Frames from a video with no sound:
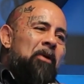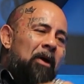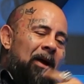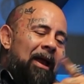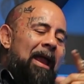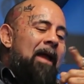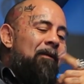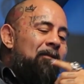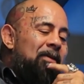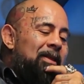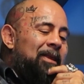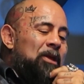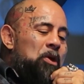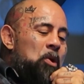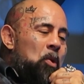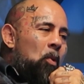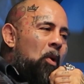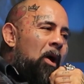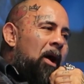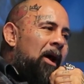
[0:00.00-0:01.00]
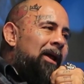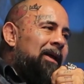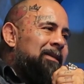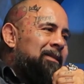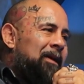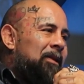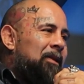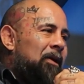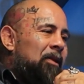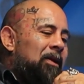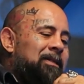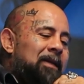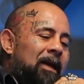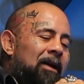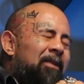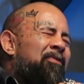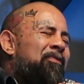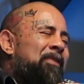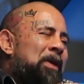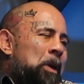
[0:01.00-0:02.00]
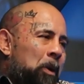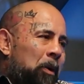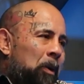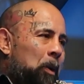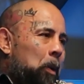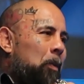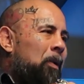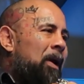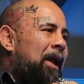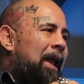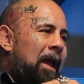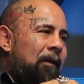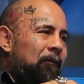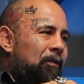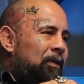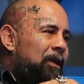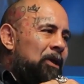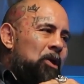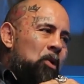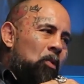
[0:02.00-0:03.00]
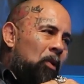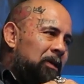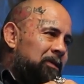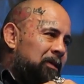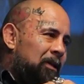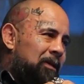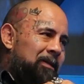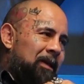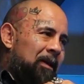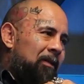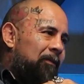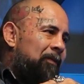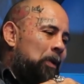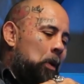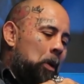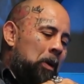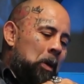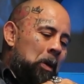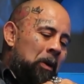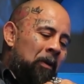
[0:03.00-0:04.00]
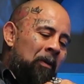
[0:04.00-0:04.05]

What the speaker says: Right. Everything you want is on the other side of fear. Right. Everything you want is on the other side of fear.